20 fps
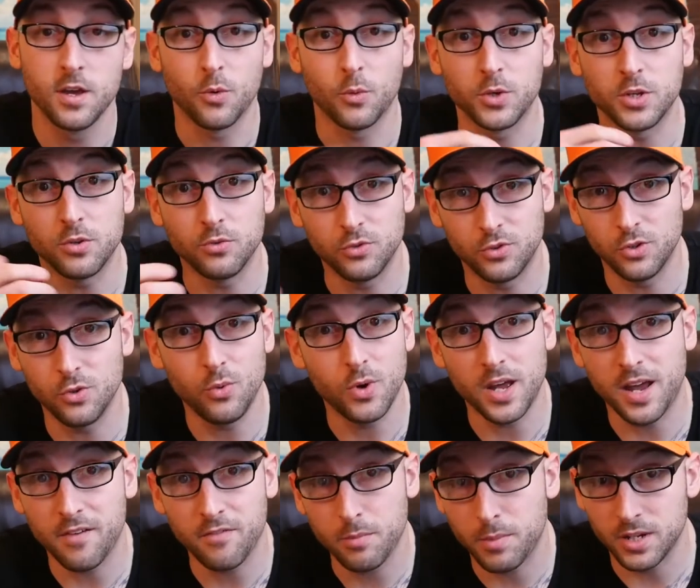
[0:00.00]
When you do
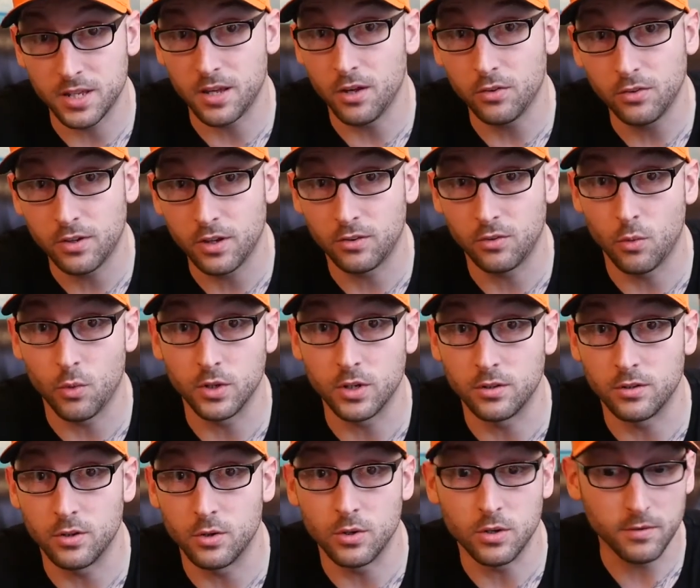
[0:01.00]
what everybody else doesn't want to
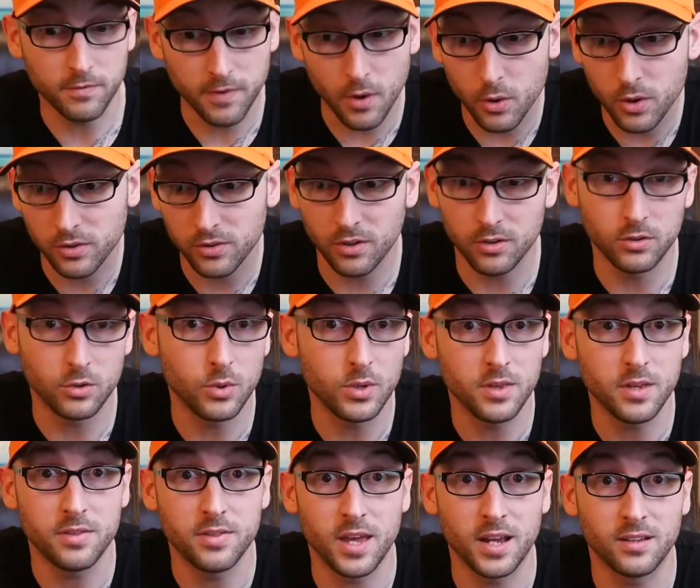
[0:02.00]
do and you focus on
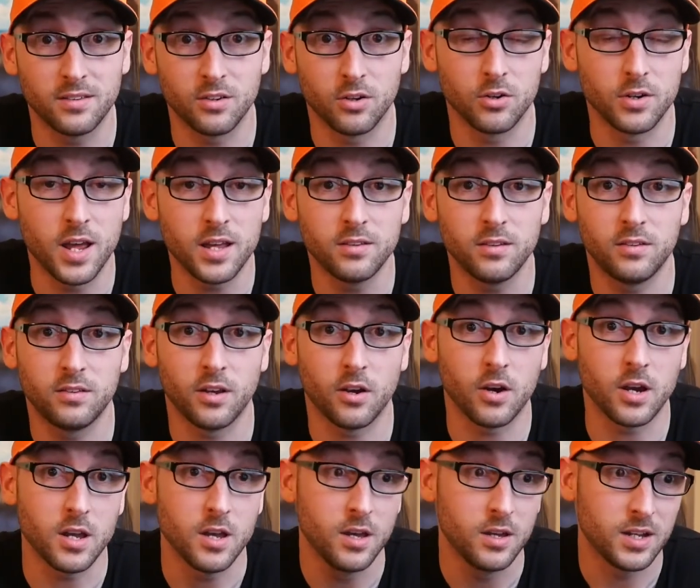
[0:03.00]
doing the things that are
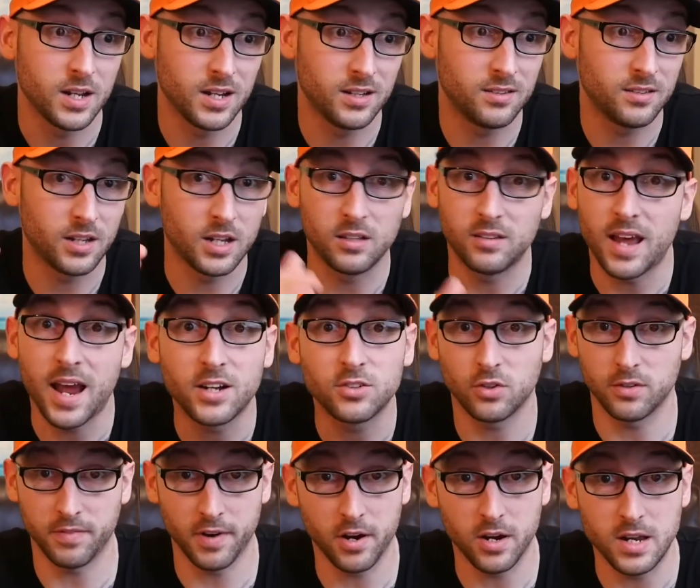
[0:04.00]
necessary, it's
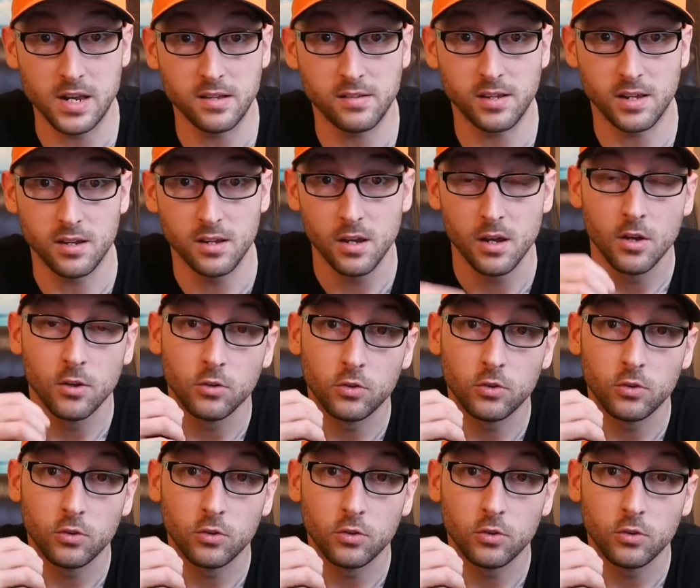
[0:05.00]
actually very easy.